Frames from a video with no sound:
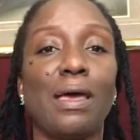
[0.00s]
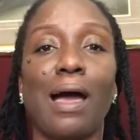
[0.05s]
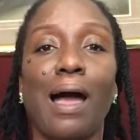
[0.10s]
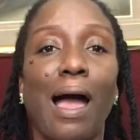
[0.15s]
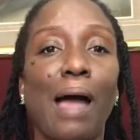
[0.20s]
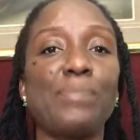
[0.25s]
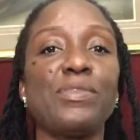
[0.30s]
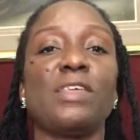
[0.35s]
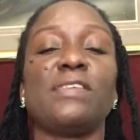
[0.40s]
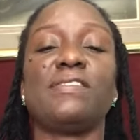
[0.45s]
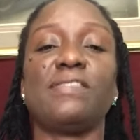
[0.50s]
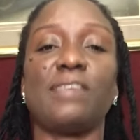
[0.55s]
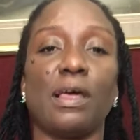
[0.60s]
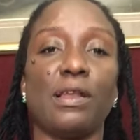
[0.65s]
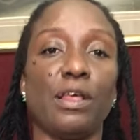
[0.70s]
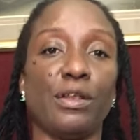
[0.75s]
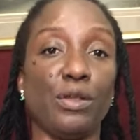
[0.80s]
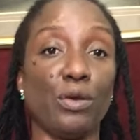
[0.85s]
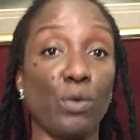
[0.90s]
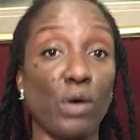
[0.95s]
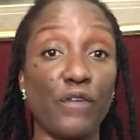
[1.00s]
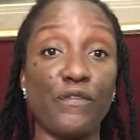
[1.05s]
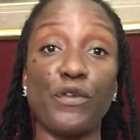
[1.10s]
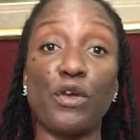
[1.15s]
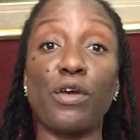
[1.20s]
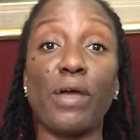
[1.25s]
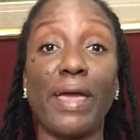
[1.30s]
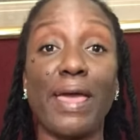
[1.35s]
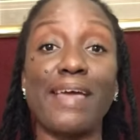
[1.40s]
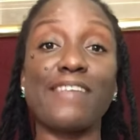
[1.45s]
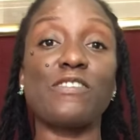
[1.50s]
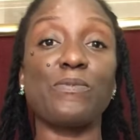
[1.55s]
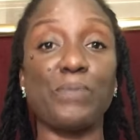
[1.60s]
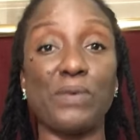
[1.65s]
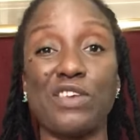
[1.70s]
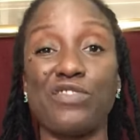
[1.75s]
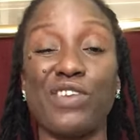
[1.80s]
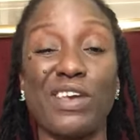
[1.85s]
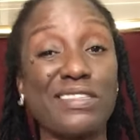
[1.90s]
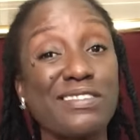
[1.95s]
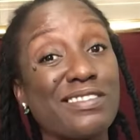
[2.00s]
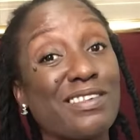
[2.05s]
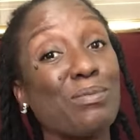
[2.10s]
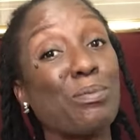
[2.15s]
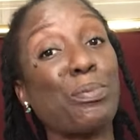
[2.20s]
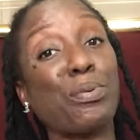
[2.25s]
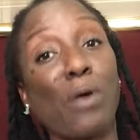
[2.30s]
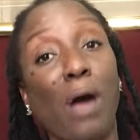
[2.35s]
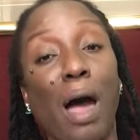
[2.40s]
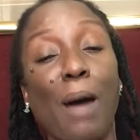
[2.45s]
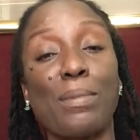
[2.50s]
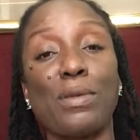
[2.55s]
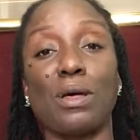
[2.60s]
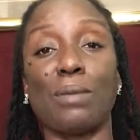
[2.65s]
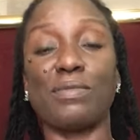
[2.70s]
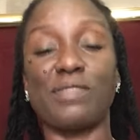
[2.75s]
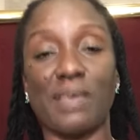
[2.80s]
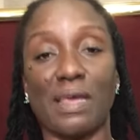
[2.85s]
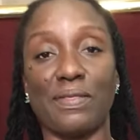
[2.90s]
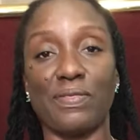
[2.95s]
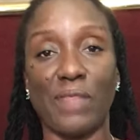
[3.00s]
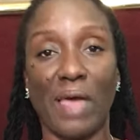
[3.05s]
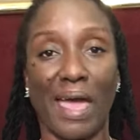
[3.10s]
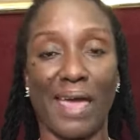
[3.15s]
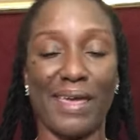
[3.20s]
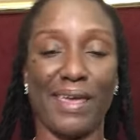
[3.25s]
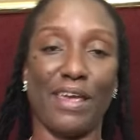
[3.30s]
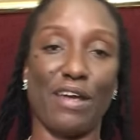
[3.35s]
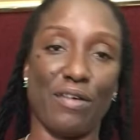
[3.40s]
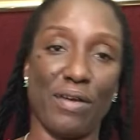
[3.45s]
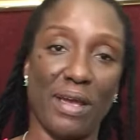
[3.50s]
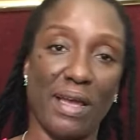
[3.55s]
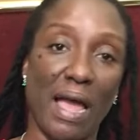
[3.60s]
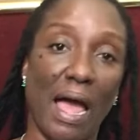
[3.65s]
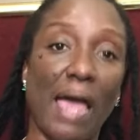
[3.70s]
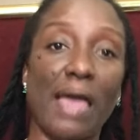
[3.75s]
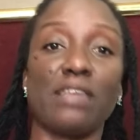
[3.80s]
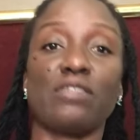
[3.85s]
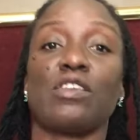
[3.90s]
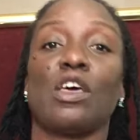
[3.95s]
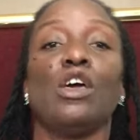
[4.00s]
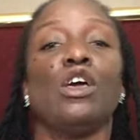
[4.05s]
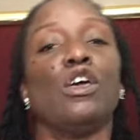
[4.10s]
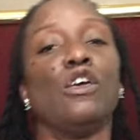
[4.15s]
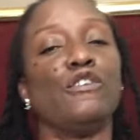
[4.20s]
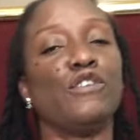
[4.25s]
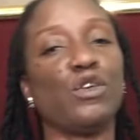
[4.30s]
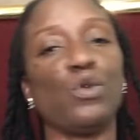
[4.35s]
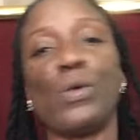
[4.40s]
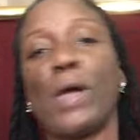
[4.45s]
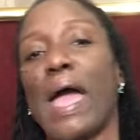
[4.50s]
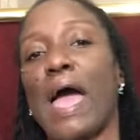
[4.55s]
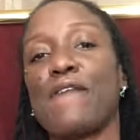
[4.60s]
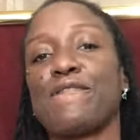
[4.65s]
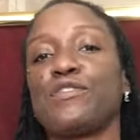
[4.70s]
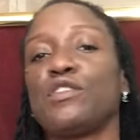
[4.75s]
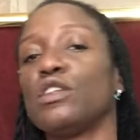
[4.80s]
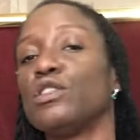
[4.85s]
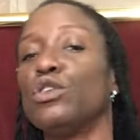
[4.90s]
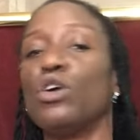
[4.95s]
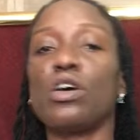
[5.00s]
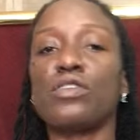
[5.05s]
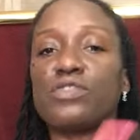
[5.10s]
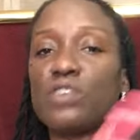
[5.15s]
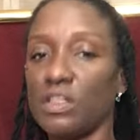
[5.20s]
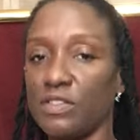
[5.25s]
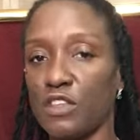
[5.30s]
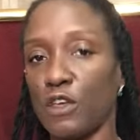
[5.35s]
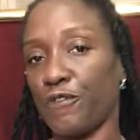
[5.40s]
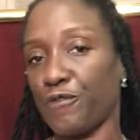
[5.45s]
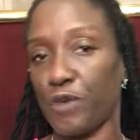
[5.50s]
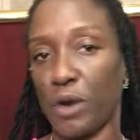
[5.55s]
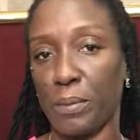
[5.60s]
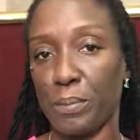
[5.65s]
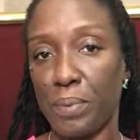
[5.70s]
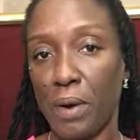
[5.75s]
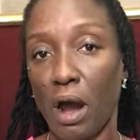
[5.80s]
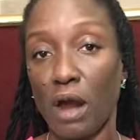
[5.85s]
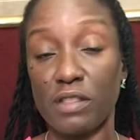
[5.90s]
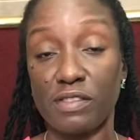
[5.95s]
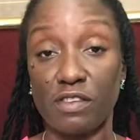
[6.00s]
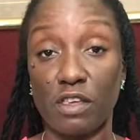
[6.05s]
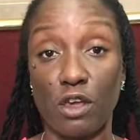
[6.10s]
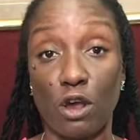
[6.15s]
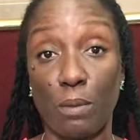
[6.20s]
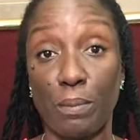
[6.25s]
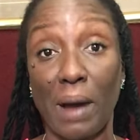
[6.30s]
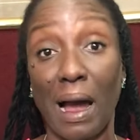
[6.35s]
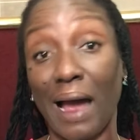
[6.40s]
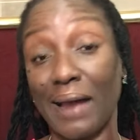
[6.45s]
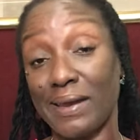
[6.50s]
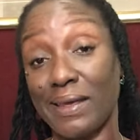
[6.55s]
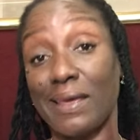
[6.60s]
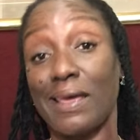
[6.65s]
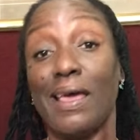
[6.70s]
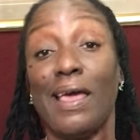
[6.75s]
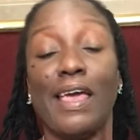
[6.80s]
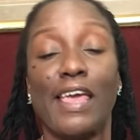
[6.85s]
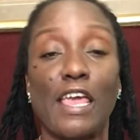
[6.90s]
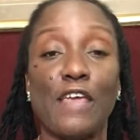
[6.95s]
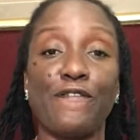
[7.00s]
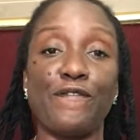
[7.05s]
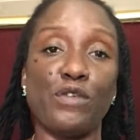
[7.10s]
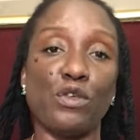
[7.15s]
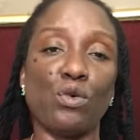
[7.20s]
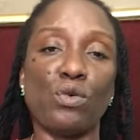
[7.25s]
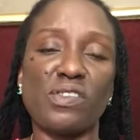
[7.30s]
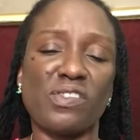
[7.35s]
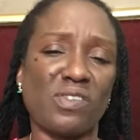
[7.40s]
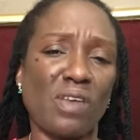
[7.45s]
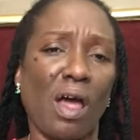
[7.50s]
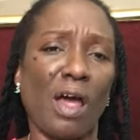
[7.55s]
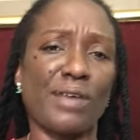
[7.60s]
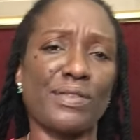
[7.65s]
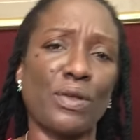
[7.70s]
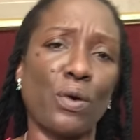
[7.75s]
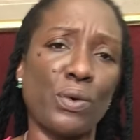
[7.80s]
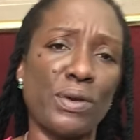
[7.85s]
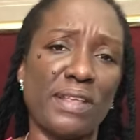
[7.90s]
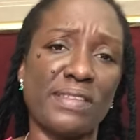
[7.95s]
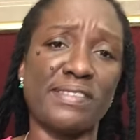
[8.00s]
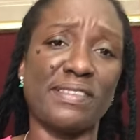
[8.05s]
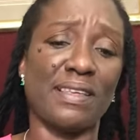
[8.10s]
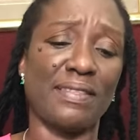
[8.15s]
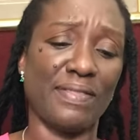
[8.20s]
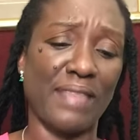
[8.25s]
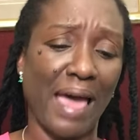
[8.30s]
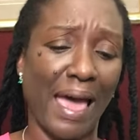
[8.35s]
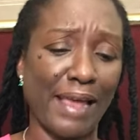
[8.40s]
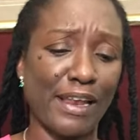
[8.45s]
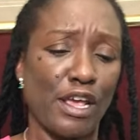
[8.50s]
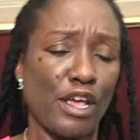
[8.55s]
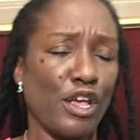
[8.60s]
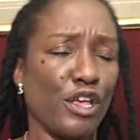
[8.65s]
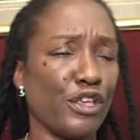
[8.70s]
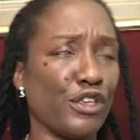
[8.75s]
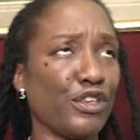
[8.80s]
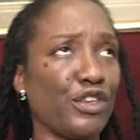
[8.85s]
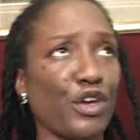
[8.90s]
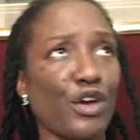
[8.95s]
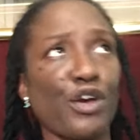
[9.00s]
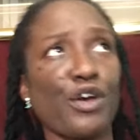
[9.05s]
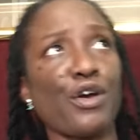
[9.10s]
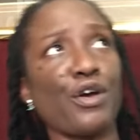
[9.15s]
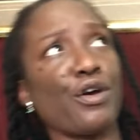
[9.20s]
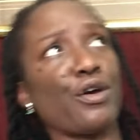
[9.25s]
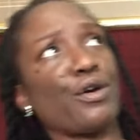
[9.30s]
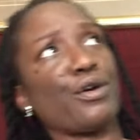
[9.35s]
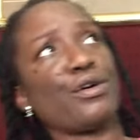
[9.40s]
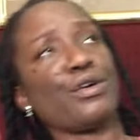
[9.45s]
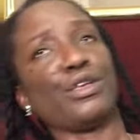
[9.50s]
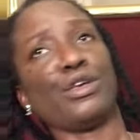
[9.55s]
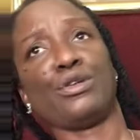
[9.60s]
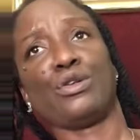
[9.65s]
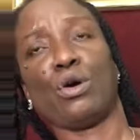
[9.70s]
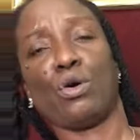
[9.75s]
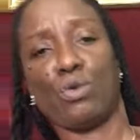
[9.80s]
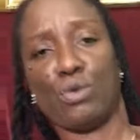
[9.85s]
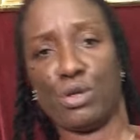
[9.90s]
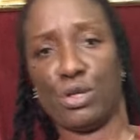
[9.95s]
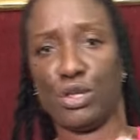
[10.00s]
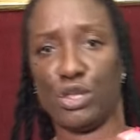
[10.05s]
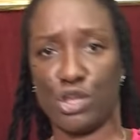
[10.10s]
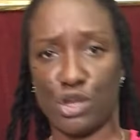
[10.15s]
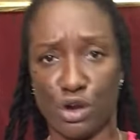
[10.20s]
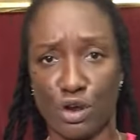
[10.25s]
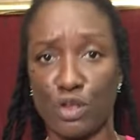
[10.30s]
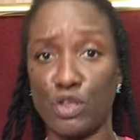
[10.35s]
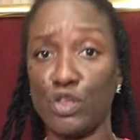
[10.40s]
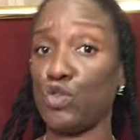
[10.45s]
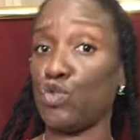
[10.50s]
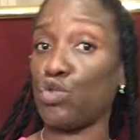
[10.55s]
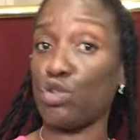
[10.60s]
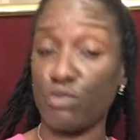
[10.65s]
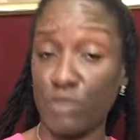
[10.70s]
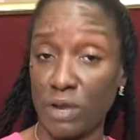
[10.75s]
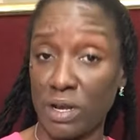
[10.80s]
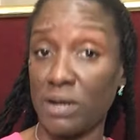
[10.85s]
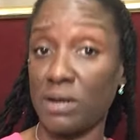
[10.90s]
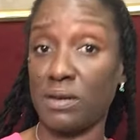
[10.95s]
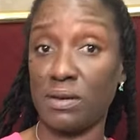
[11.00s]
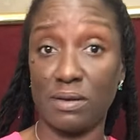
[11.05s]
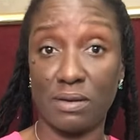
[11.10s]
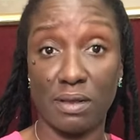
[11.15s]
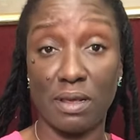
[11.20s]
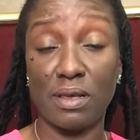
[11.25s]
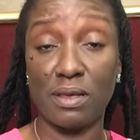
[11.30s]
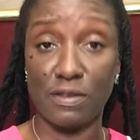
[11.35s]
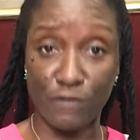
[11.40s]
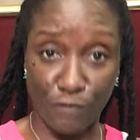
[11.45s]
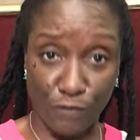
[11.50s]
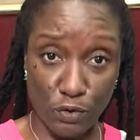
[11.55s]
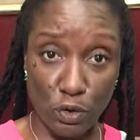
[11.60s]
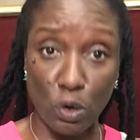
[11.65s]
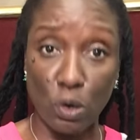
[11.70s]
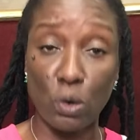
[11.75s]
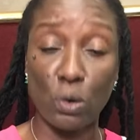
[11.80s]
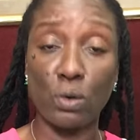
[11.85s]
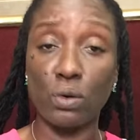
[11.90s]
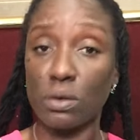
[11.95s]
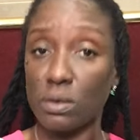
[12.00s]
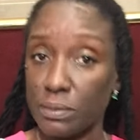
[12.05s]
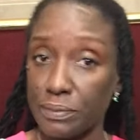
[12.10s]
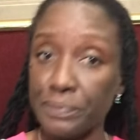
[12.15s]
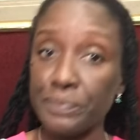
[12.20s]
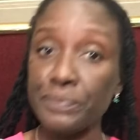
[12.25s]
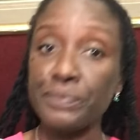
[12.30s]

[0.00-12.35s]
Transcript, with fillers: I'm just telling you, if you're experiencing problems in that area, guys, you have to look to different parts of your body. If you start noticing that your, you know, your urine flow